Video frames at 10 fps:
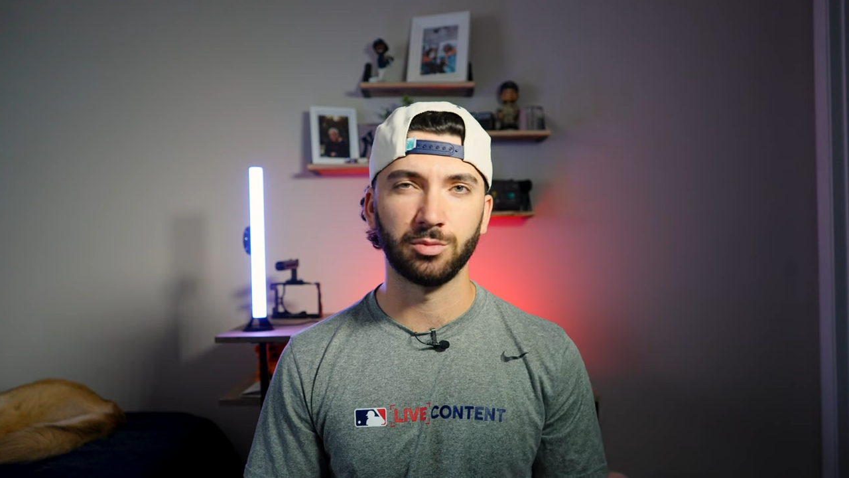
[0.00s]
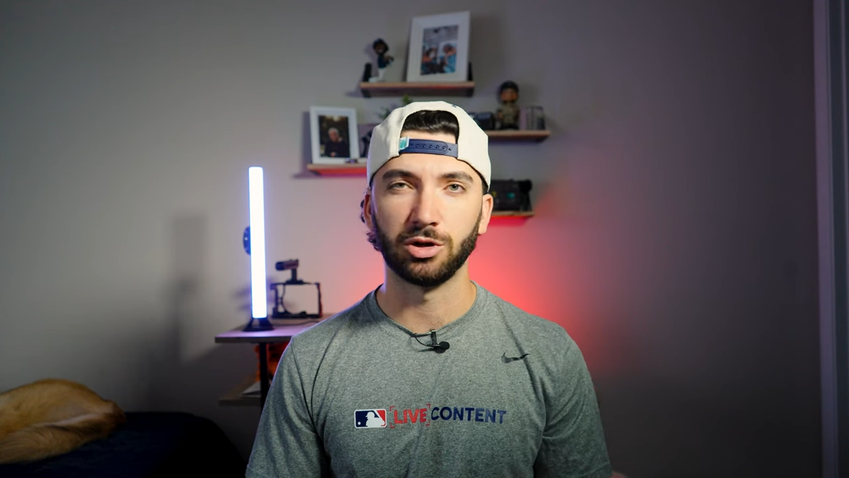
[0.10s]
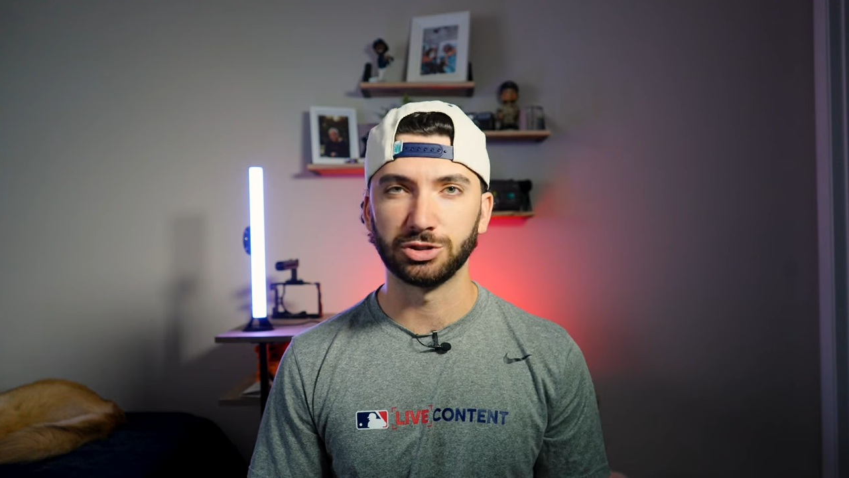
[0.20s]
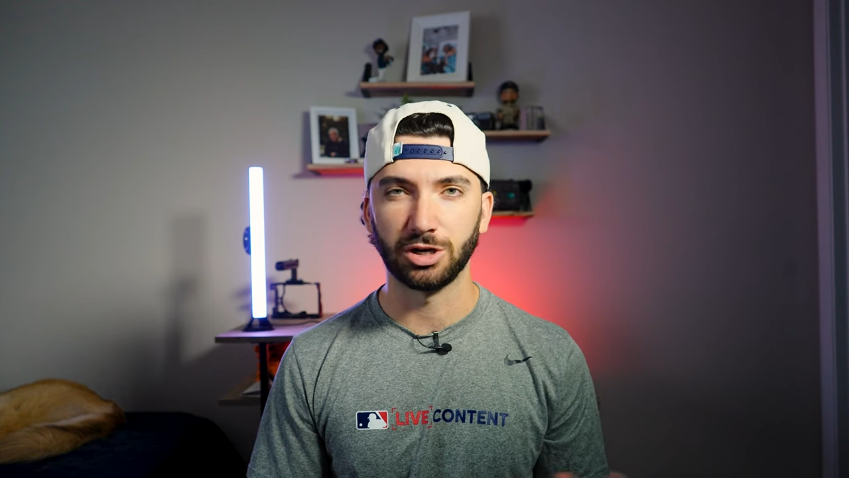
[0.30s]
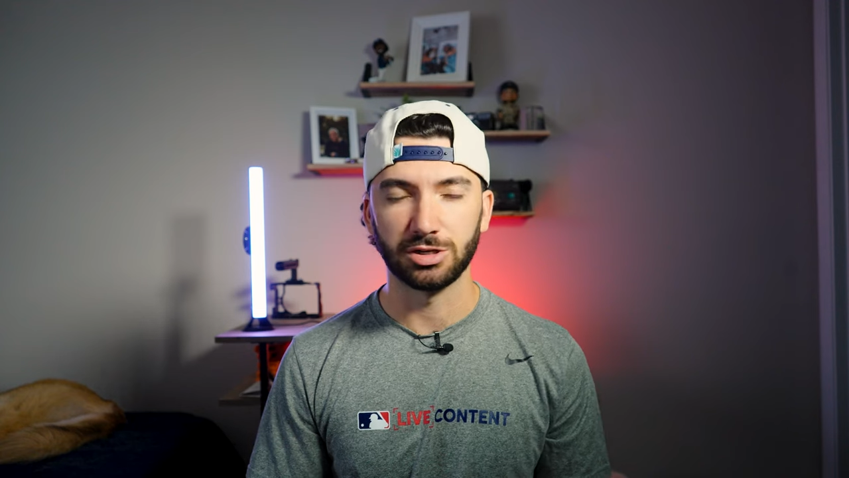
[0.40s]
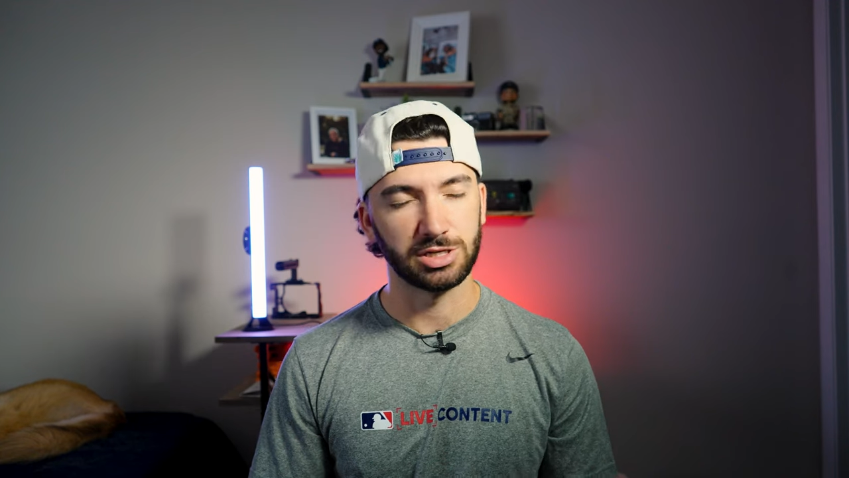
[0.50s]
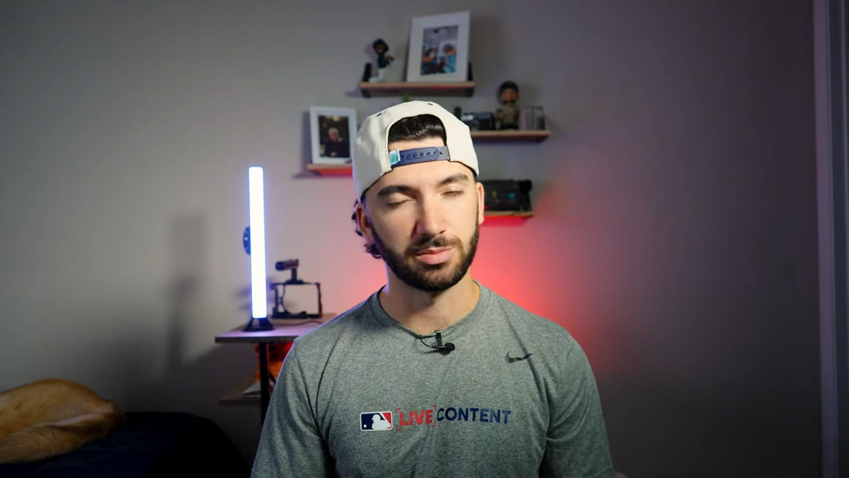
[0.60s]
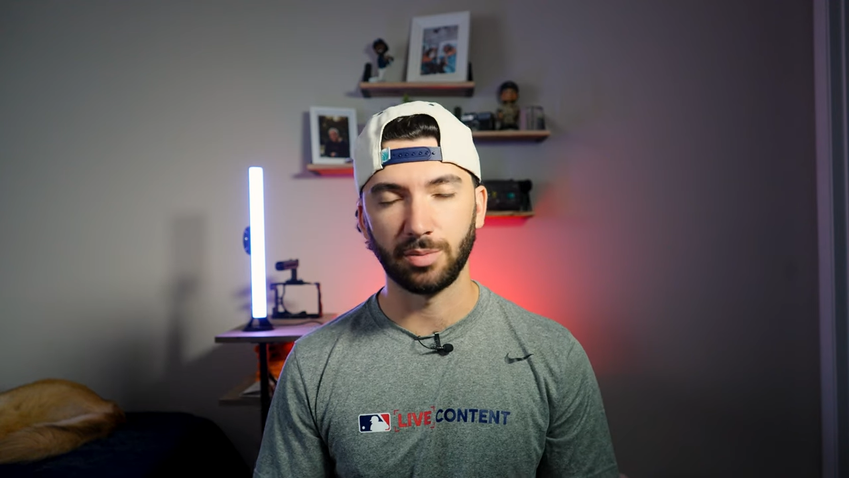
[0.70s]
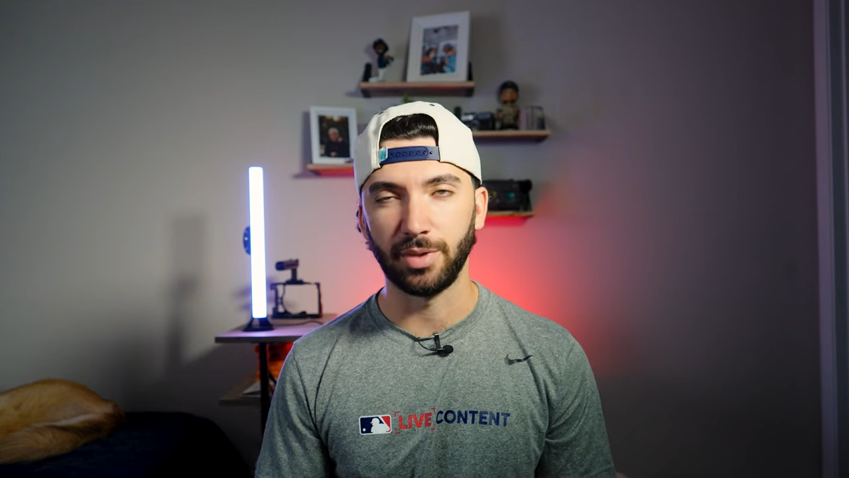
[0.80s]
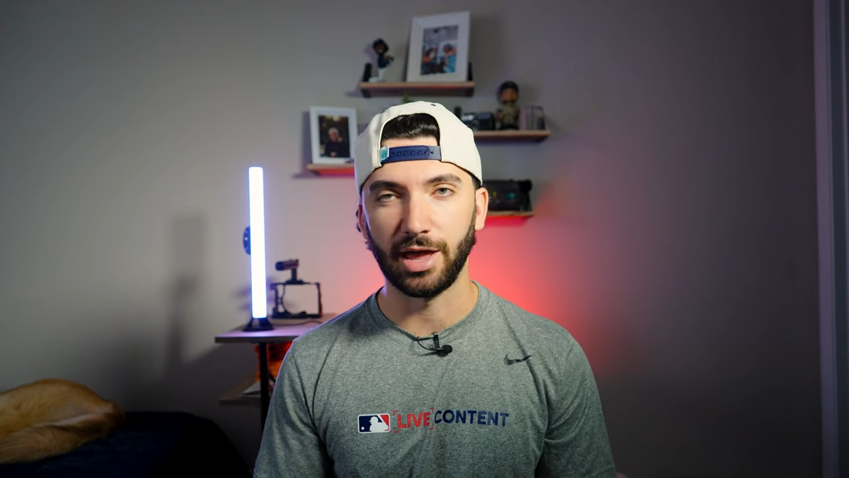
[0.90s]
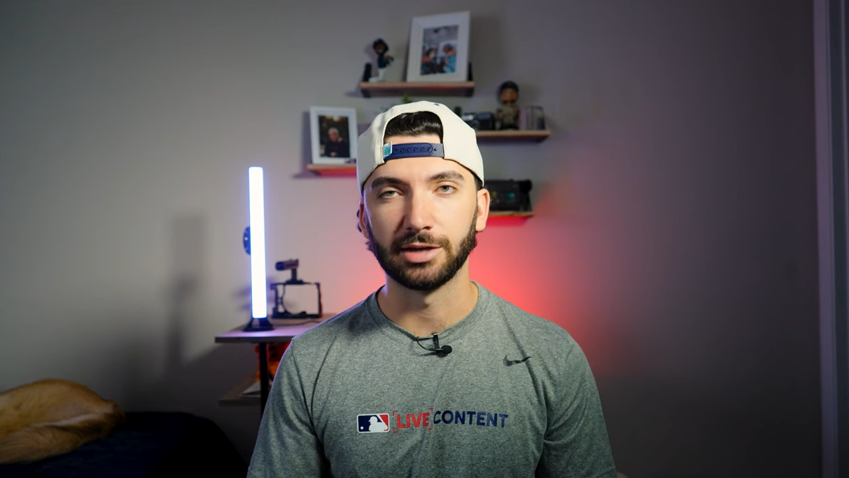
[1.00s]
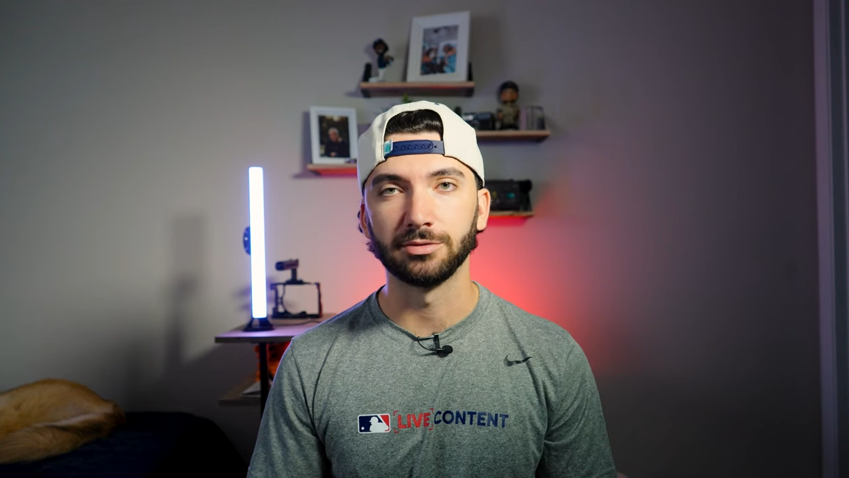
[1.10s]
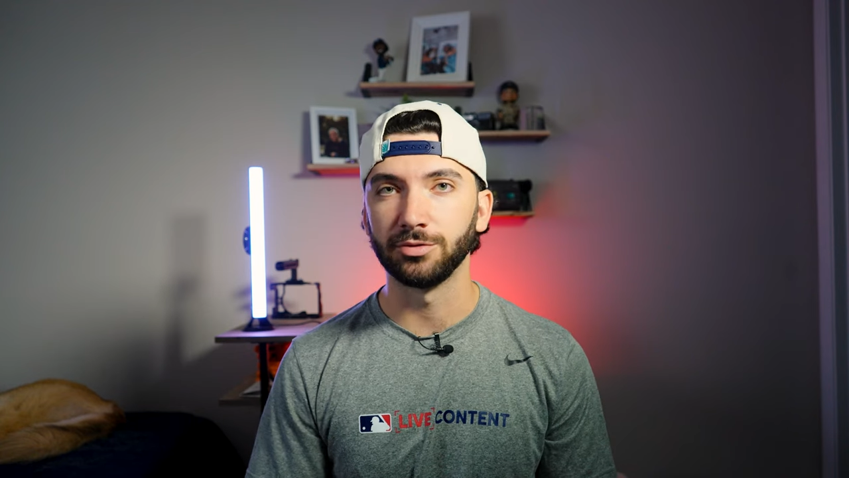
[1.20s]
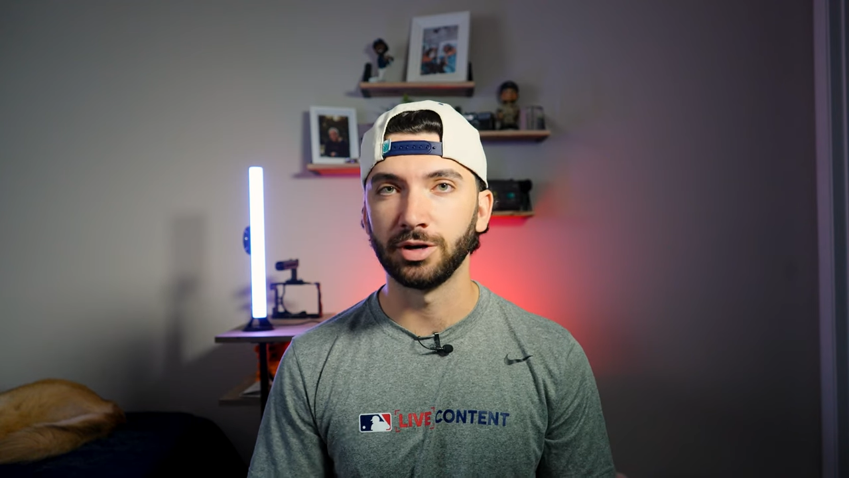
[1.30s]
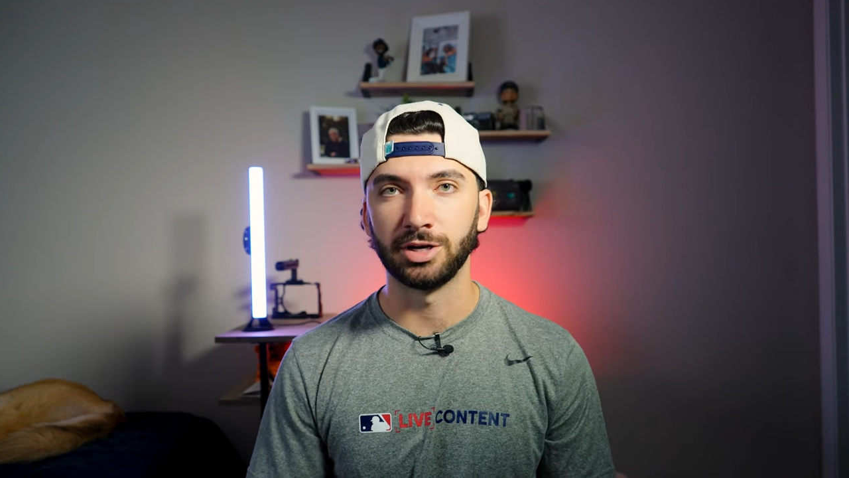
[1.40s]
them all charged in my
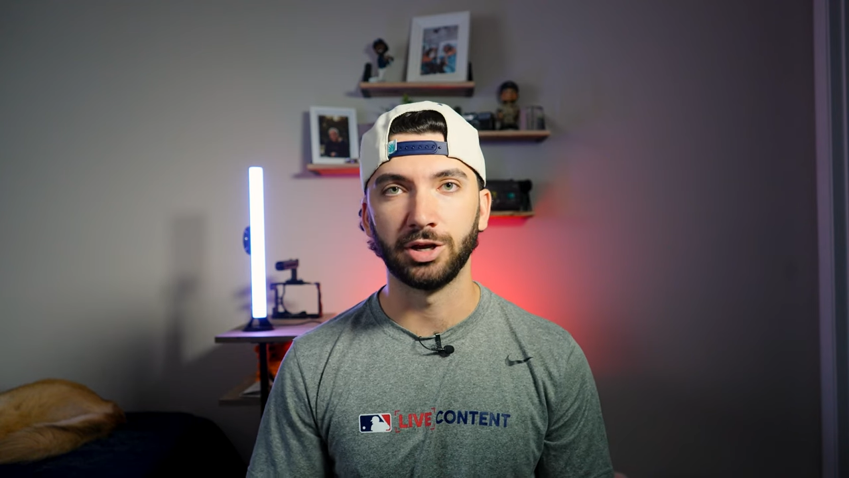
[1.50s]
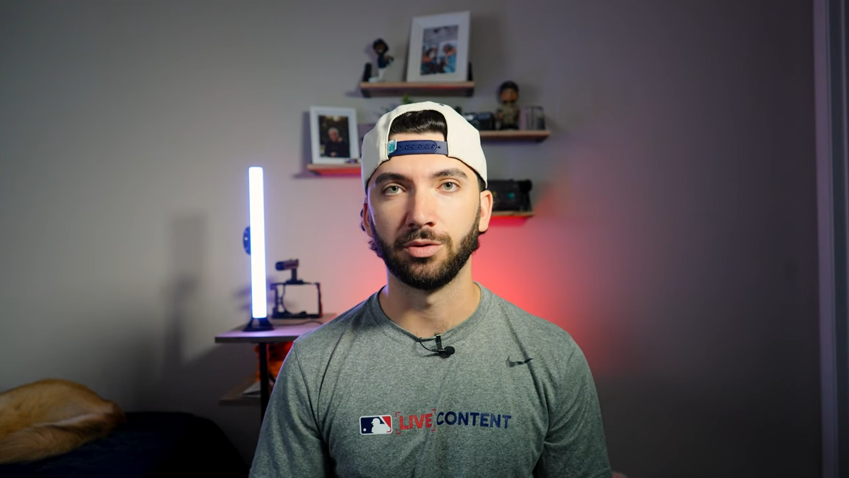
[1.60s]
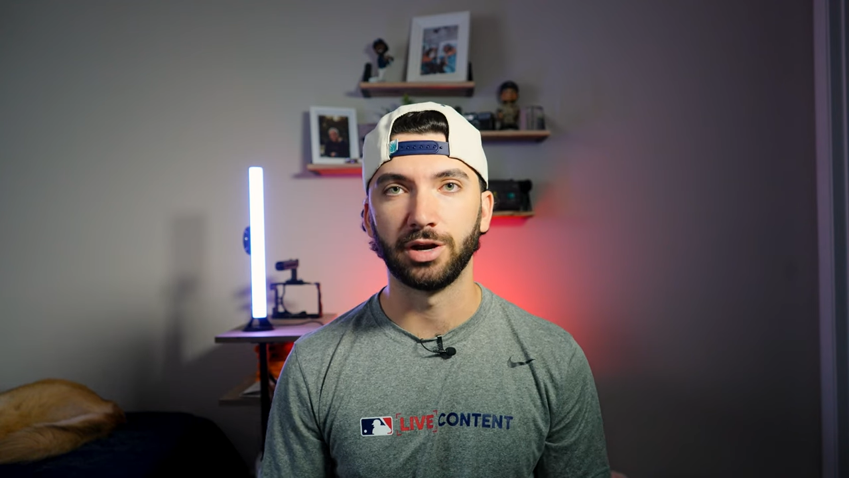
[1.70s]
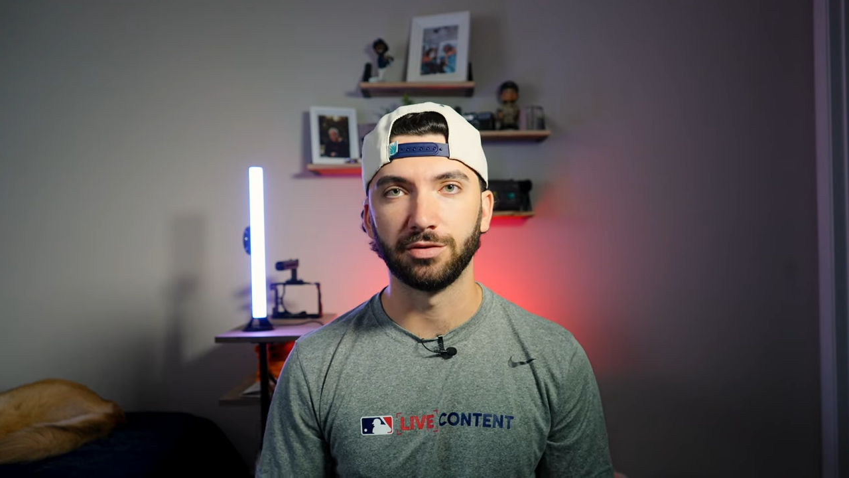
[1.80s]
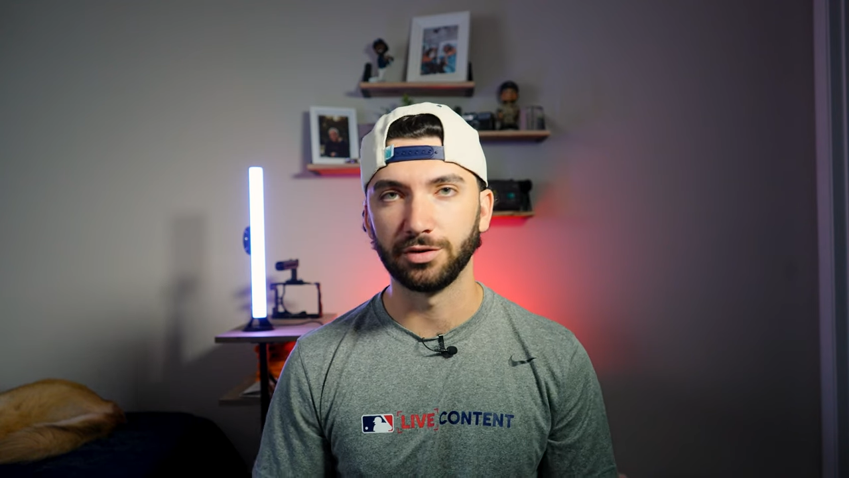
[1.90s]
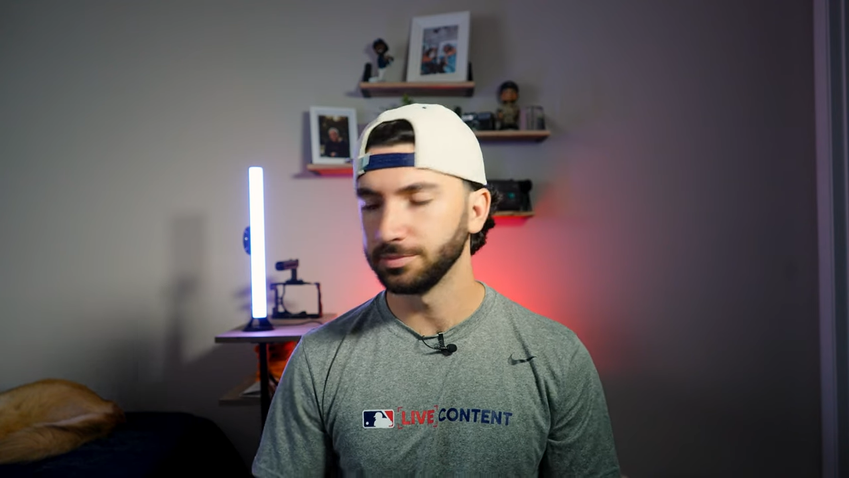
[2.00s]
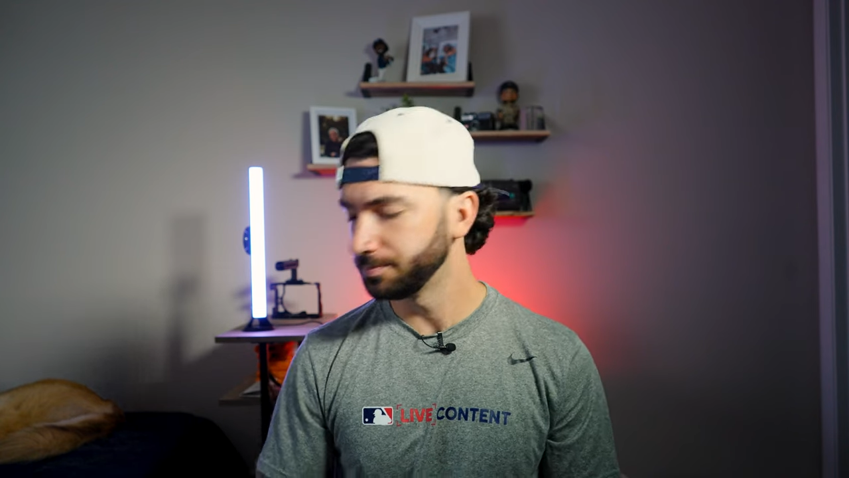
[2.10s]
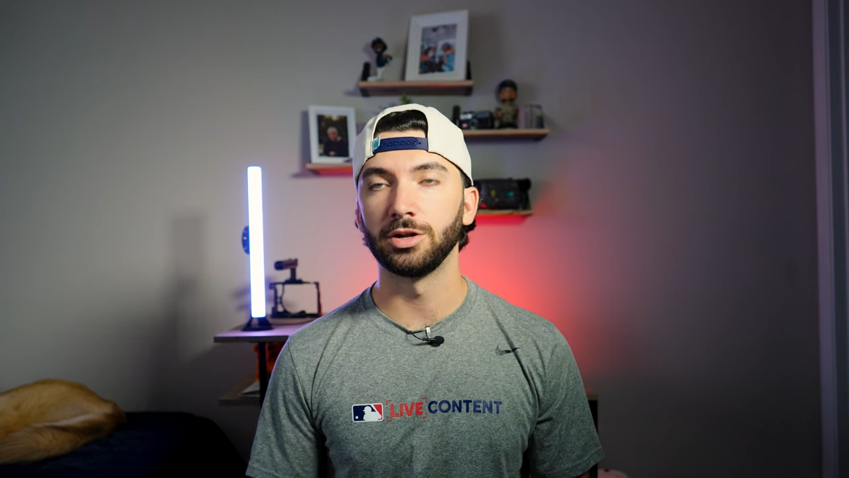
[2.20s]
bag, ready to go whenever.